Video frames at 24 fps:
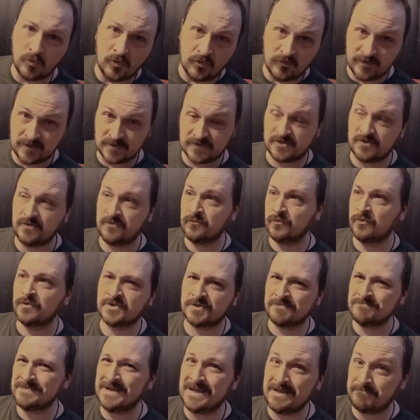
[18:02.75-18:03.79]
so it wasn't
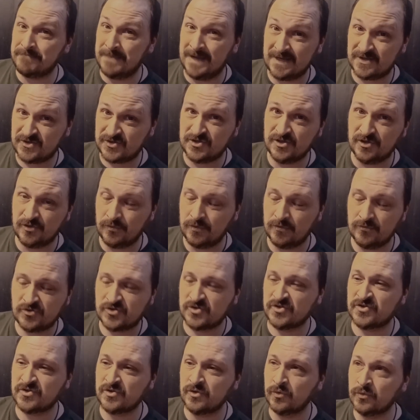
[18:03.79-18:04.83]
Mad Max 2. It was just
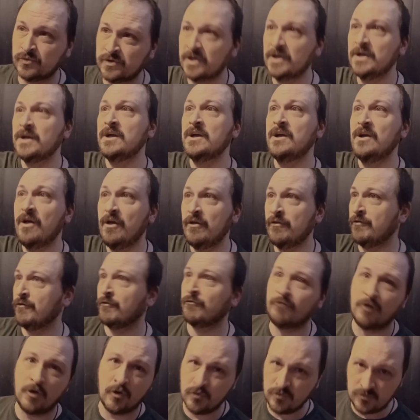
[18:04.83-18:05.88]
called The
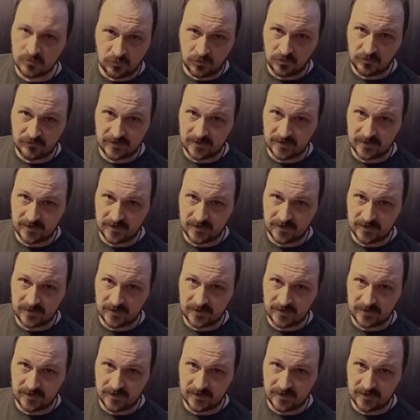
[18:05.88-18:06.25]
Road Warrior.